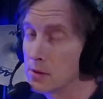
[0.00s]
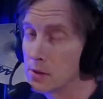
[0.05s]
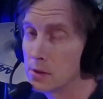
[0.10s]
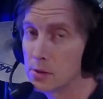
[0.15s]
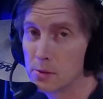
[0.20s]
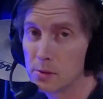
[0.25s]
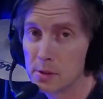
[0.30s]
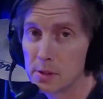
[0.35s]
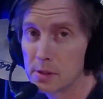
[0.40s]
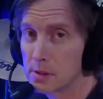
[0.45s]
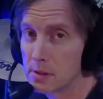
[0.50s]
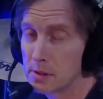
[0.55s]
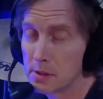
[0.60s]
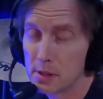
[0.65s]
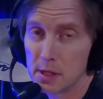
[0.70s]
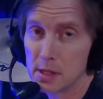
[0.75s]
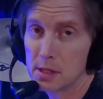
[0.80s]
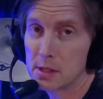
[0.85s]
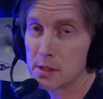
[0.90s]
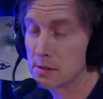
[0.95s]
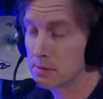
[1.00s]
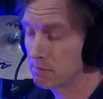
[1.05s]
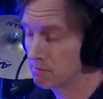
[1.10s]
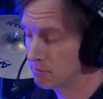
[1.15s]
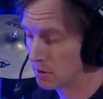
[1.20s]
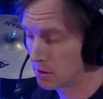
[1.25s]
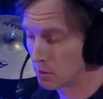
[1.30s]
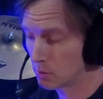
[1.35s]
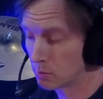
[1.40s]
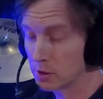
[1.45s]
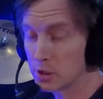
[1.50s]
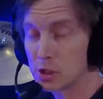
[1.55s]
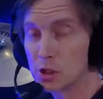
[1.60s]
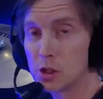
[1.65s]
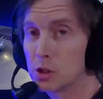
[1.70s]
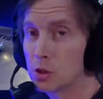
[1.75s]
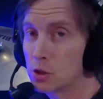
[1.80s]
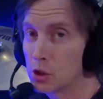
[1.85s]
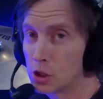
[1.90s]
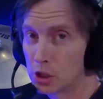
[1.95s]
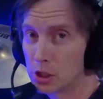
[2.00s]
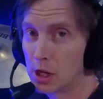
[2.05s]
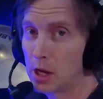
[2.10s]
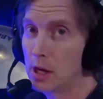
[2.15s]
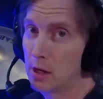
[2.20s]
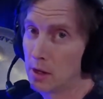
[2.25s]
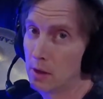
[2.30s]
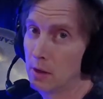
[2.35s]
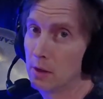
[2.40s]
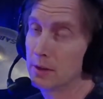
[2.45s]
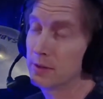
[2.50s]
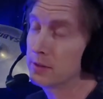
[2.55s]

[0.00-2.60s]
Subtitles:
to its original shell.